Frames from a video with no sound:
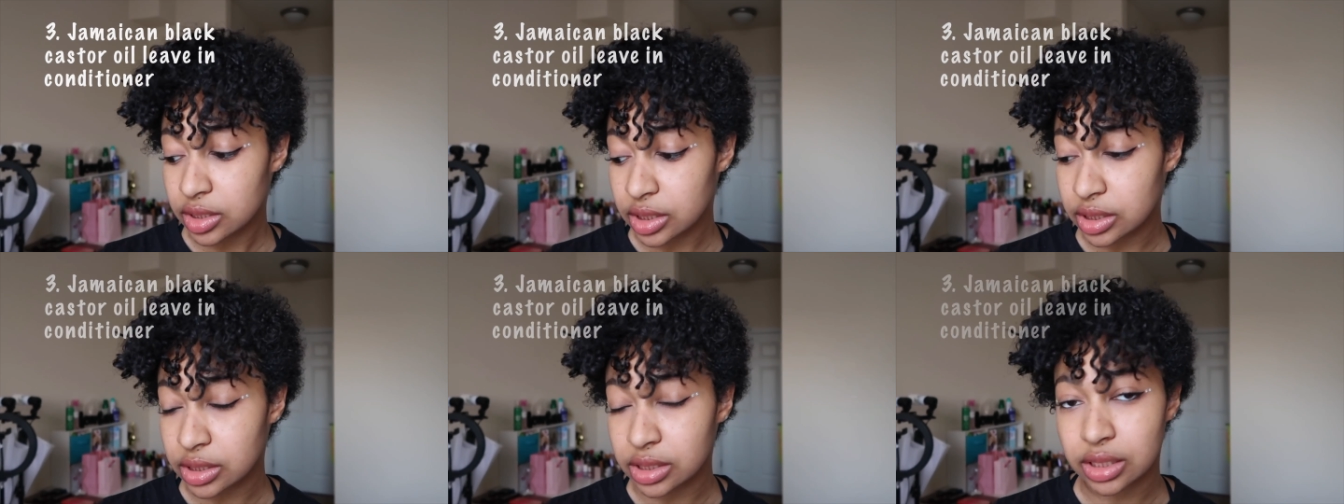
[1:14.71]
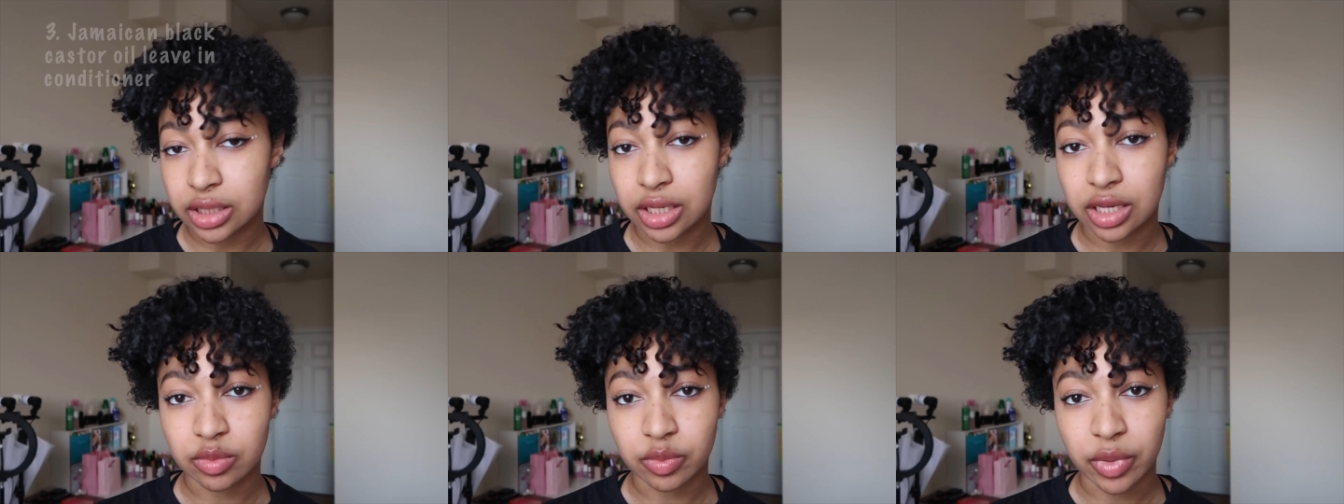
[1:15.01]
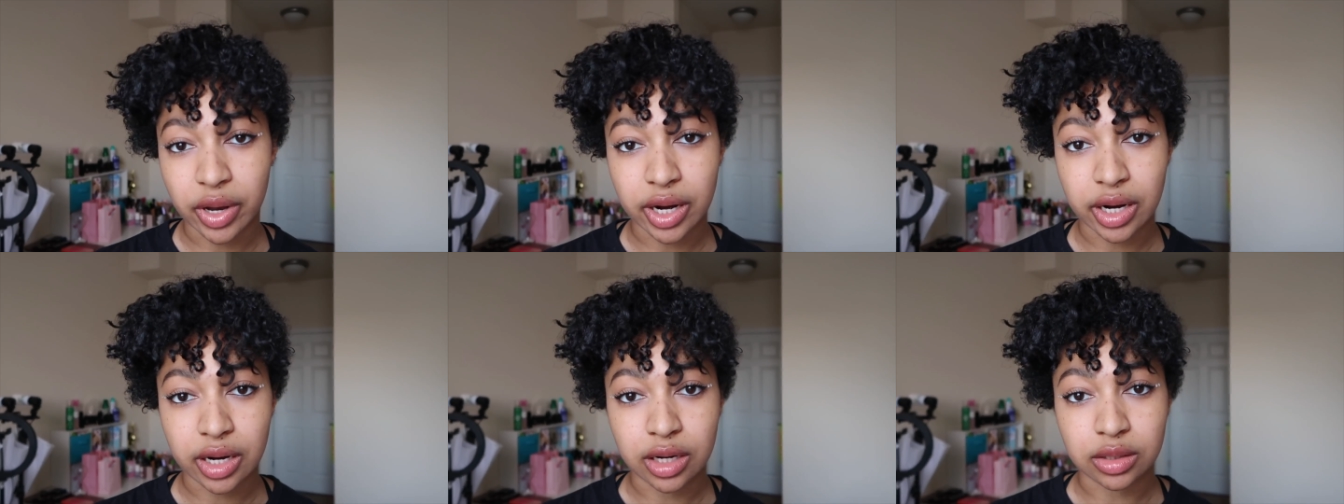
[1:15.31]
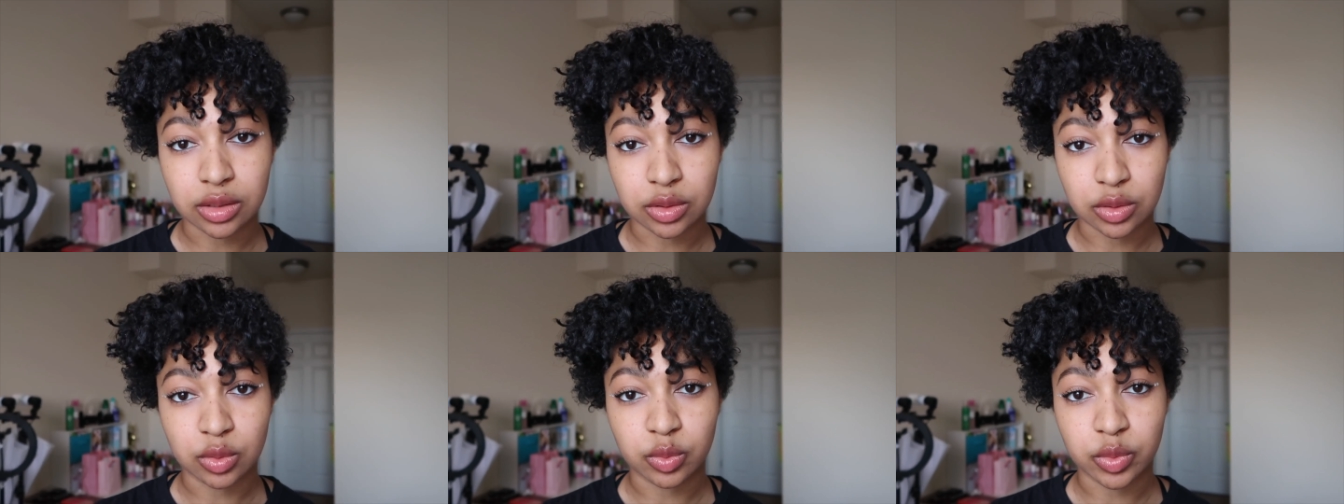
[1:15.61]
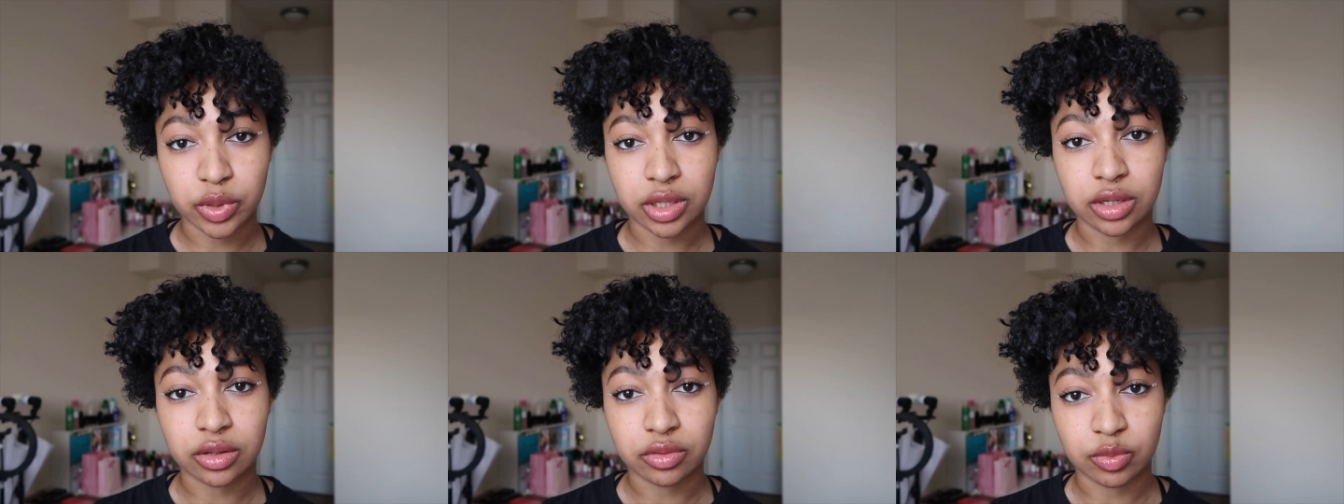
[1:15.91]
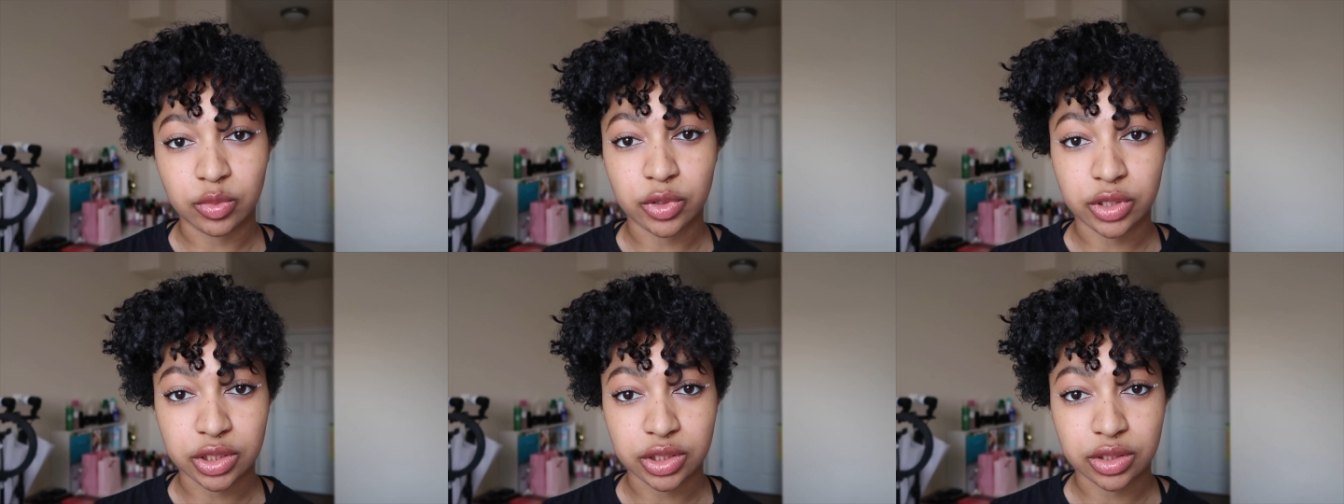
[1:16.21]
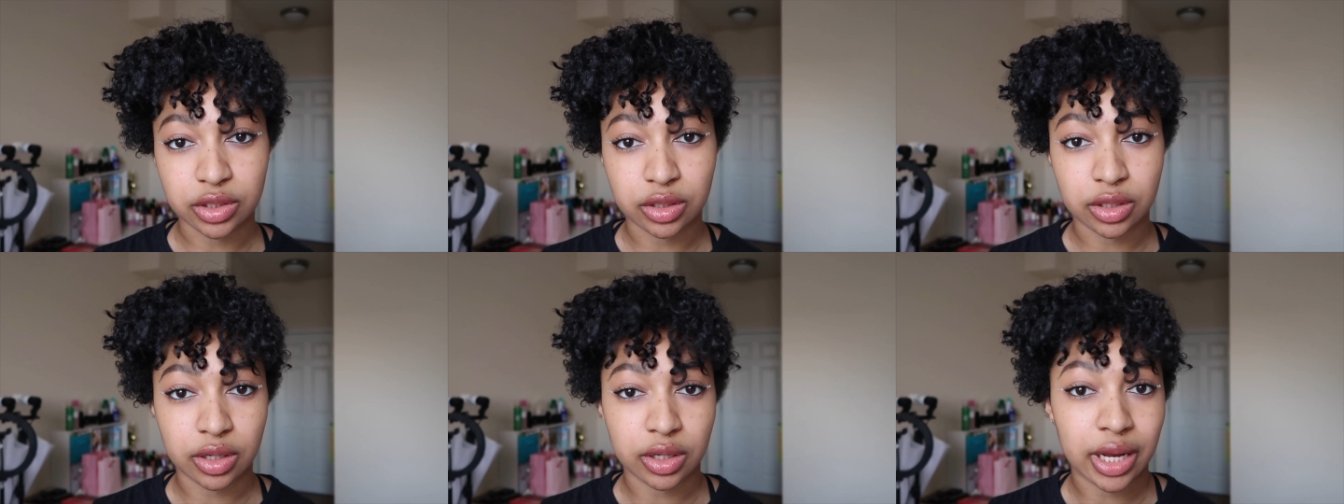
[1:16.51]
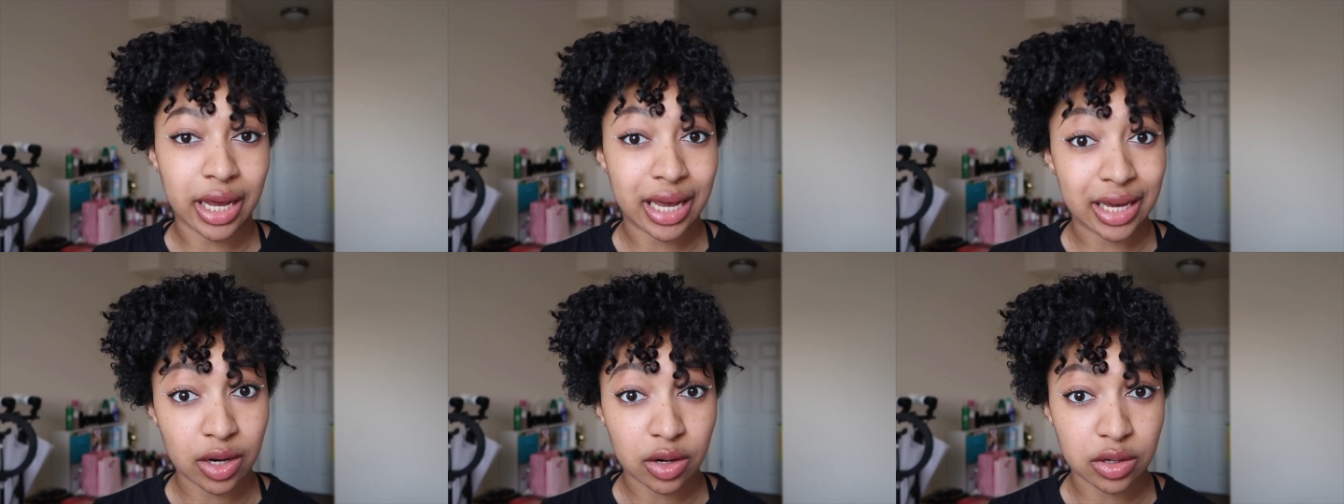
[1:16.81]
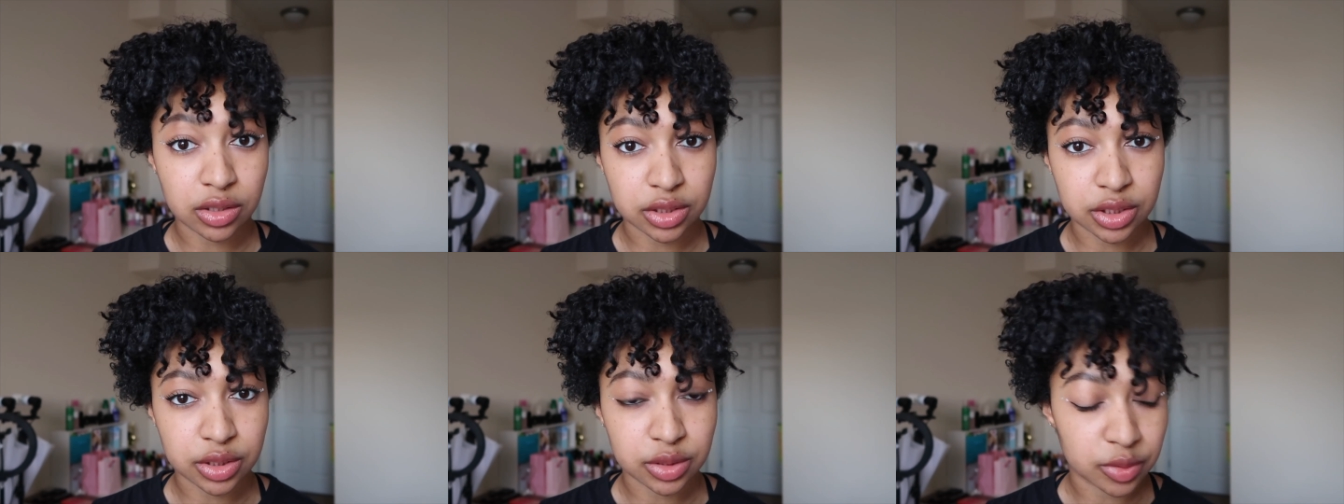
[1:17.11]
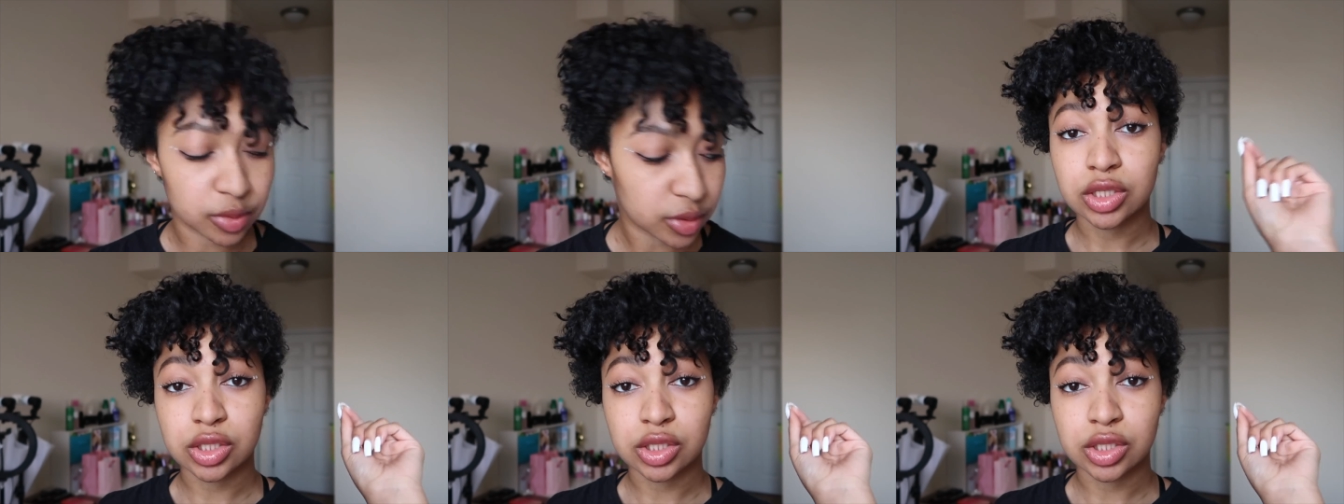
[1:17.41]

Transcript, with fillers: just to give my hair a little bit of moisture to hang on to.